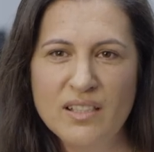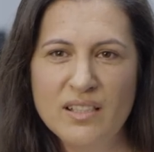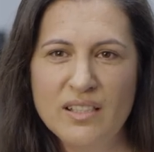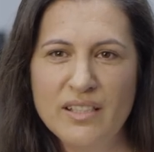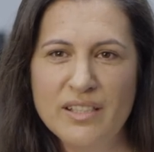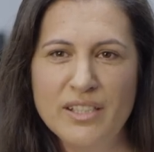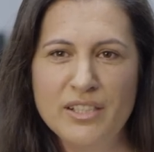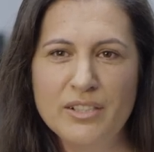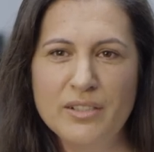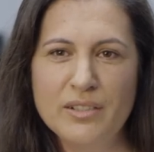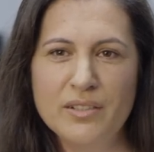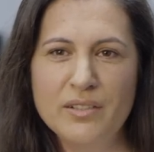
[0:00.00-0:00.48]

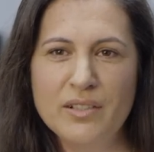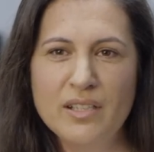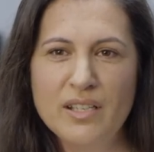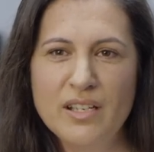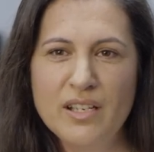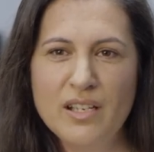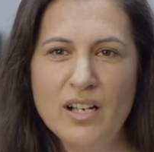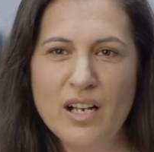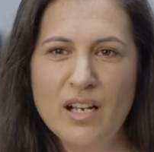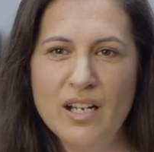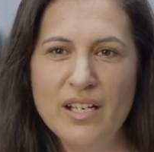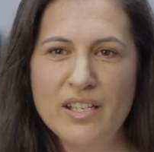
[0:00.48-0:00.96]
you know,
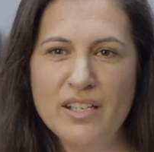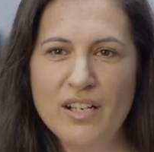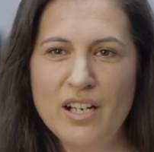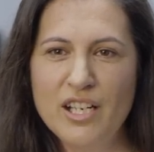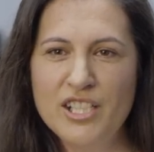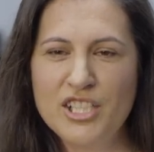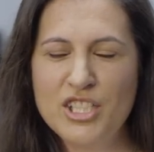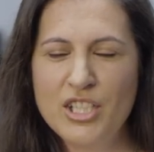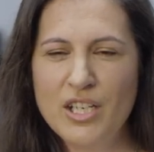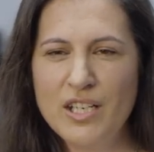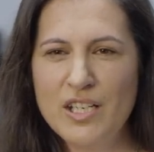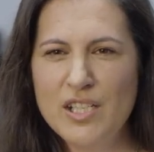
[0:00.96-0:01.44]
I,
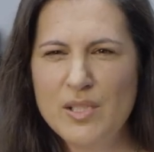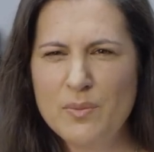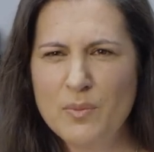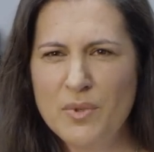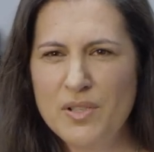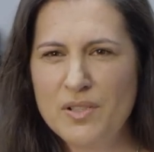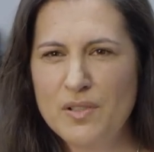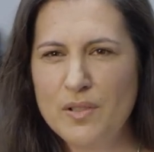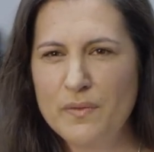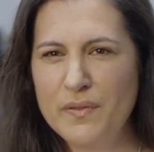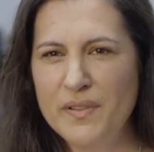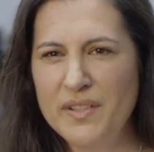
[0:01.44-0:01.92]
I change
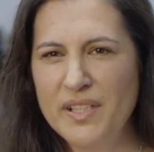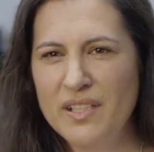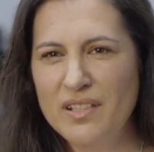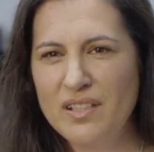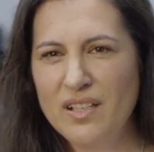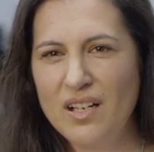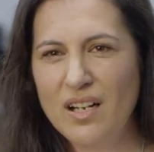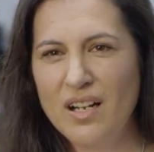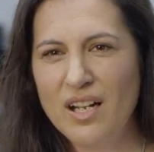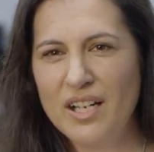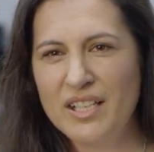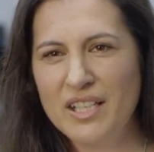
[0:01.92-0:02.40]
myself and then
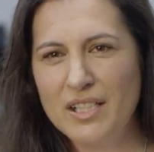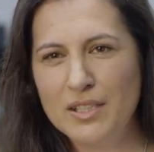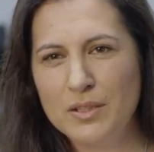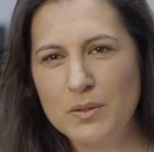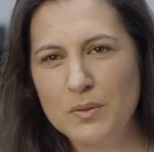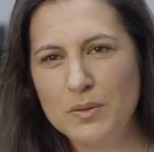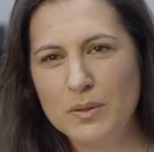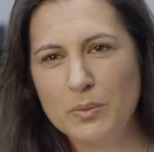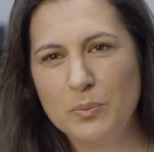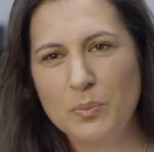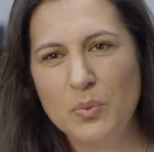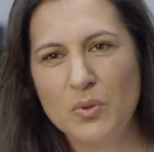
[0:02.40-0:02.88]
I get
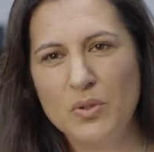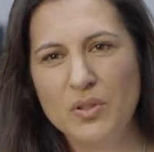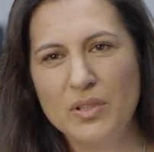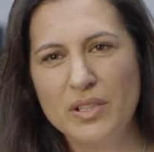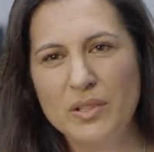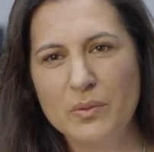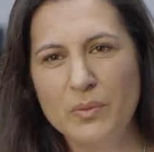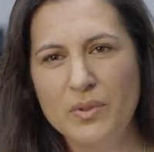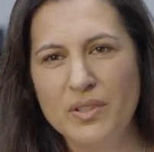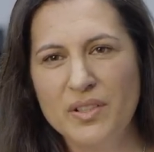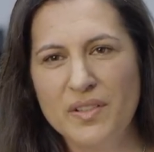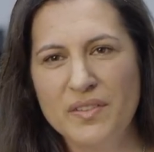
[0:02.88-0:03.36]
to a
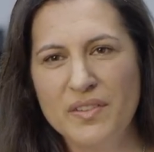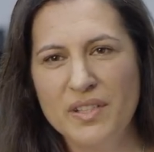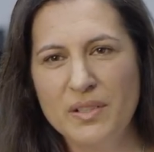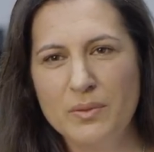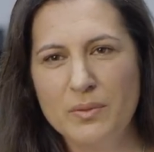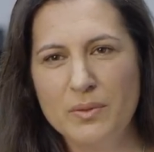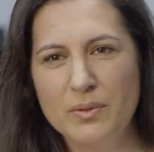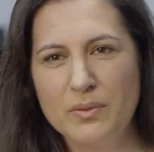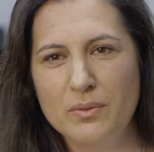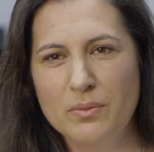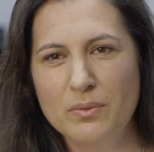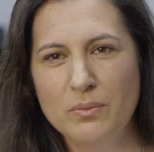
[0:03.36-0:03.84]
point where I think,
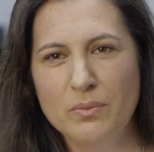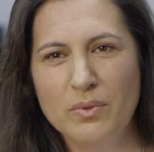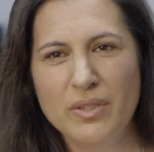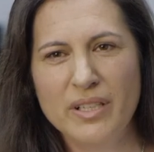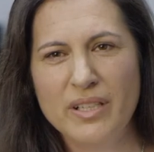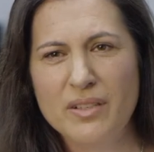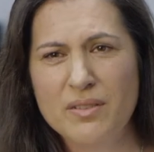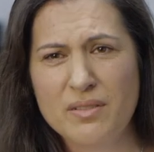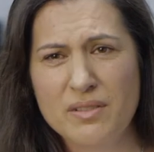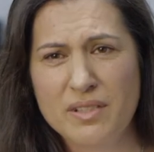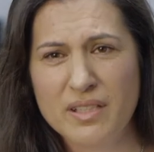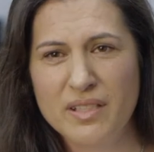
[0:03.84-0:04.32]
well, what
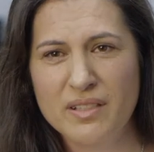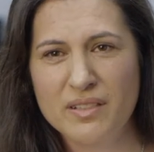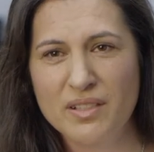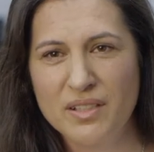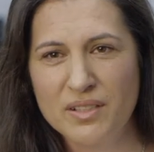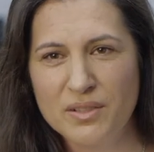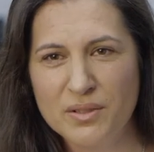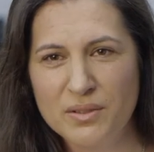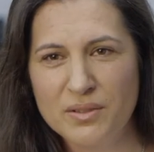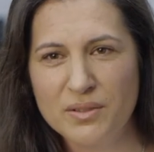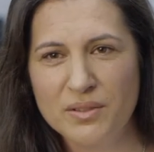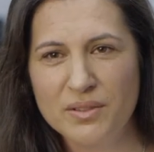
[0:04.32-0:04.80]
else can
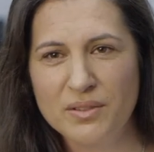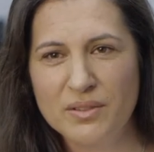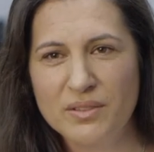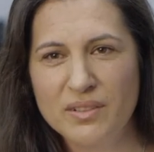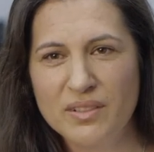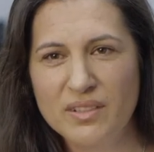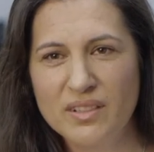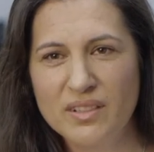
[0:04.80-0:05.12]
I do?